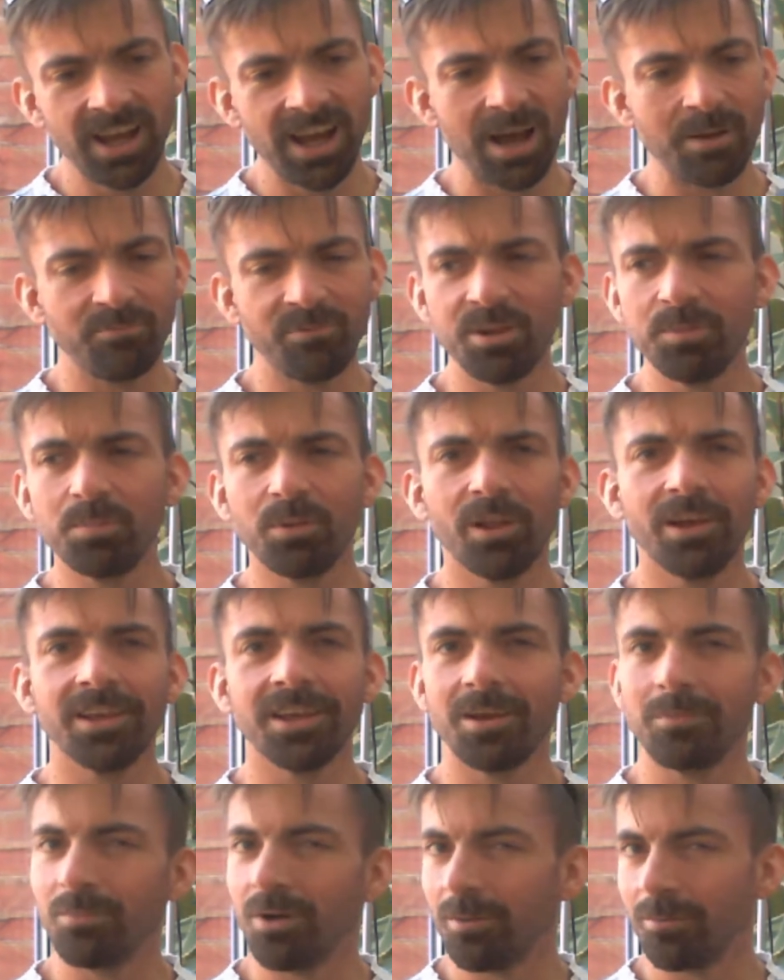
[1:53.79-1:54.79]
I'm replaying
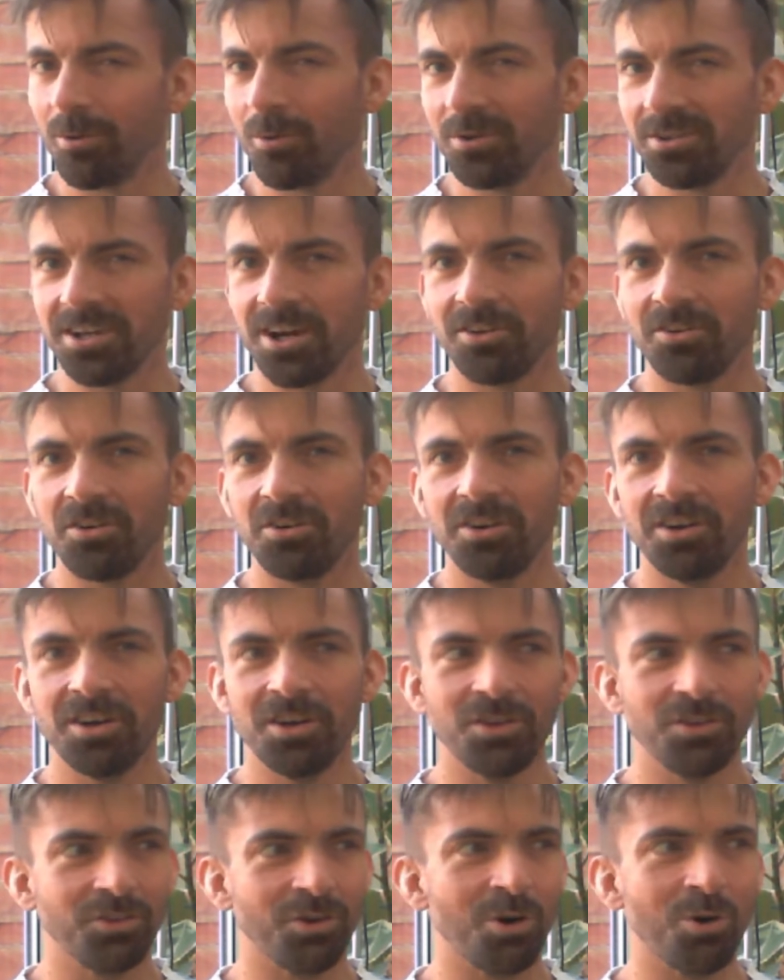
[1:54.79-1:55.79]
it, but I'm going down
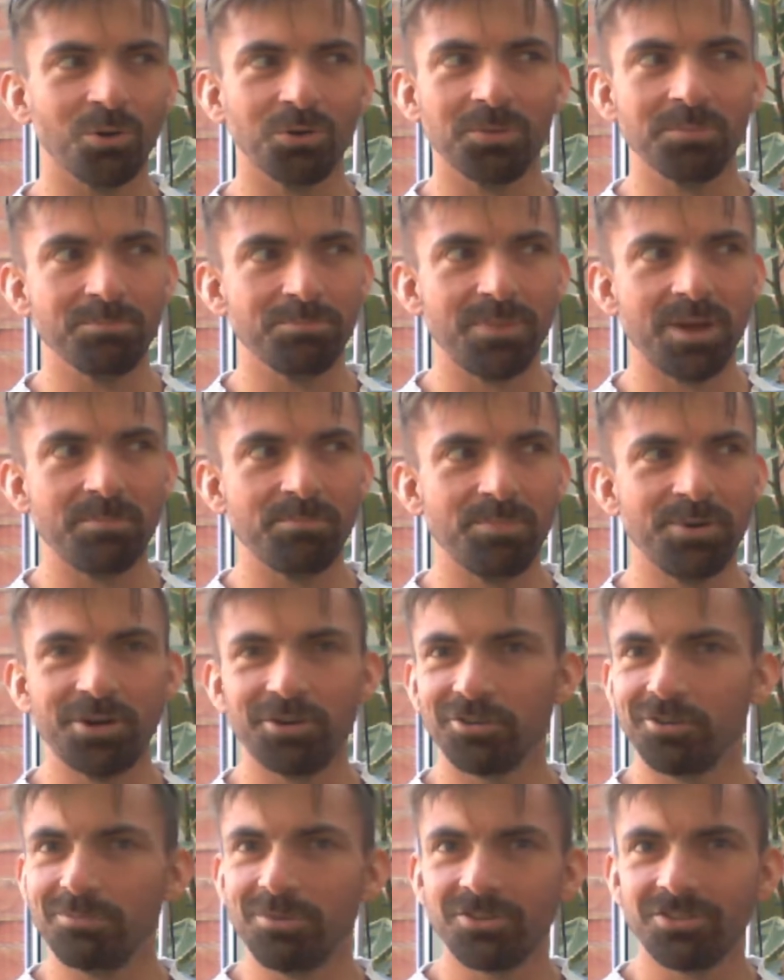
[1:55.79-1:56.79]
the whole
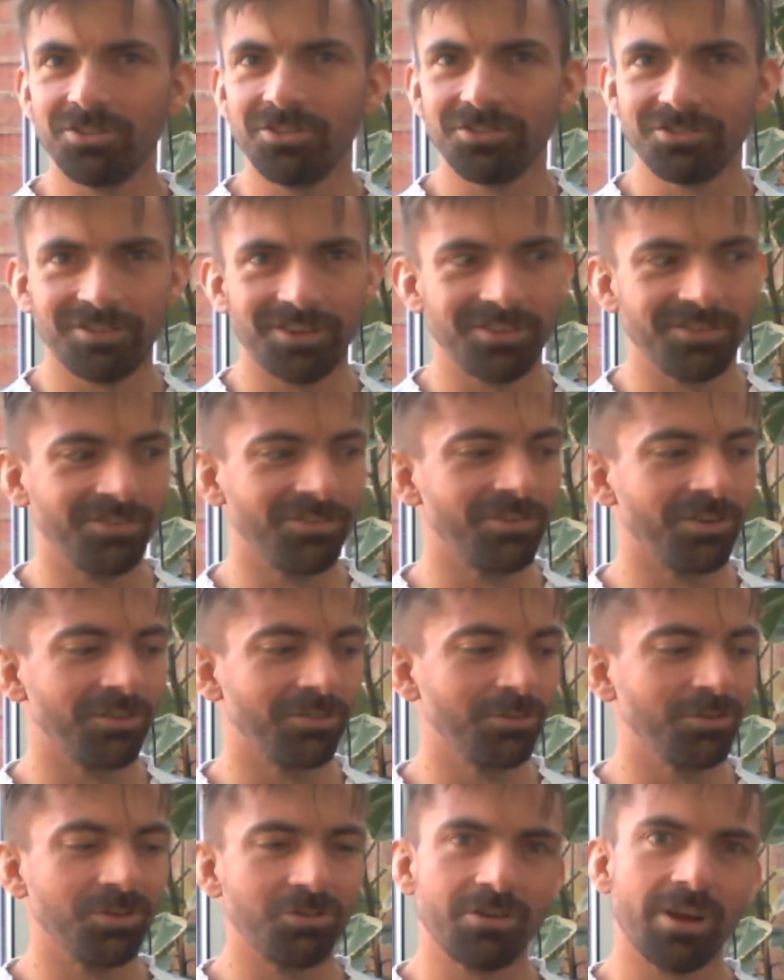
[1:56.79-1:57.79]
Imperial missions rather than sort of
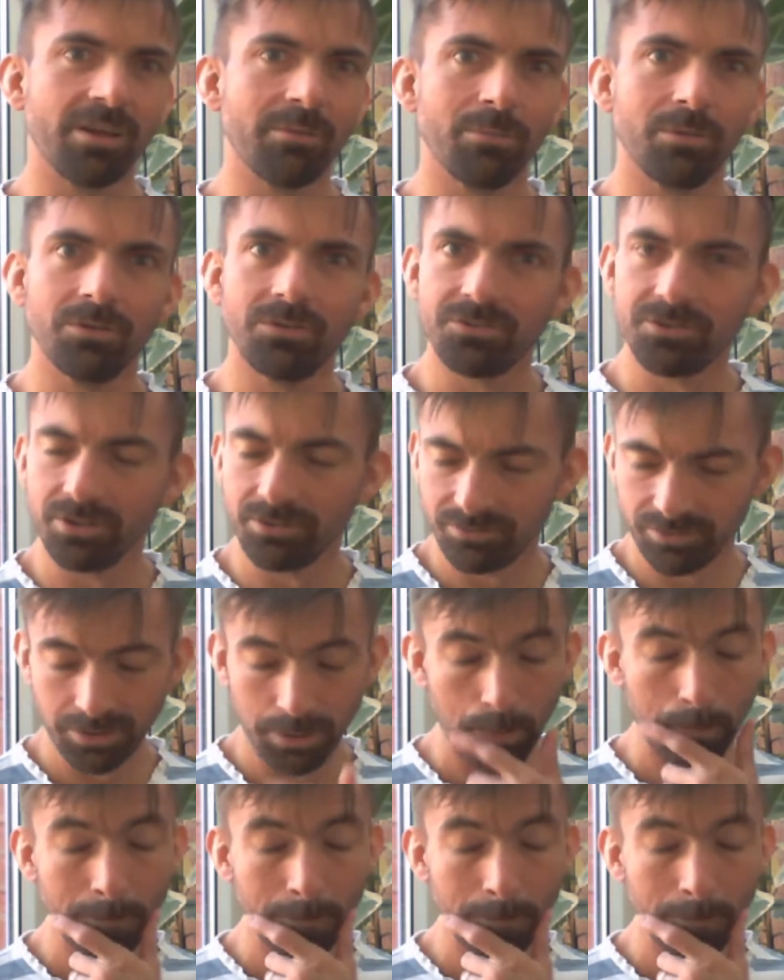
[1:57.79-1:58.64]
doing the Dragonborn stuff.